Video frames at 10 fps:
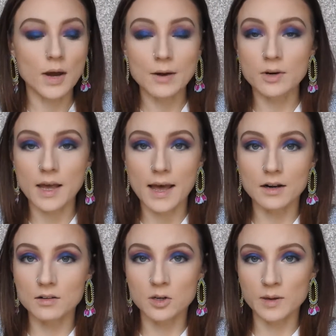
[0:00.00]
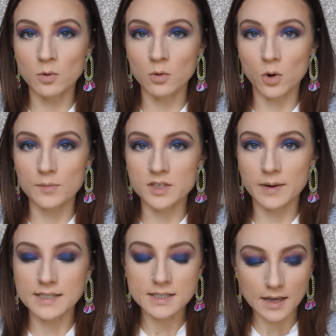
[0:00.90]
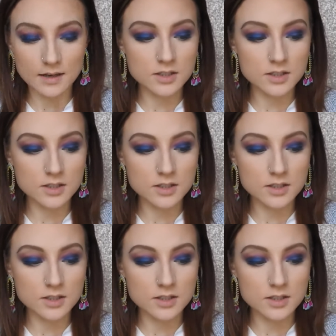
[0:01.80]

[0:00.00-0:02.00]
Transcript: I want to add a little bit more warmth to my skin.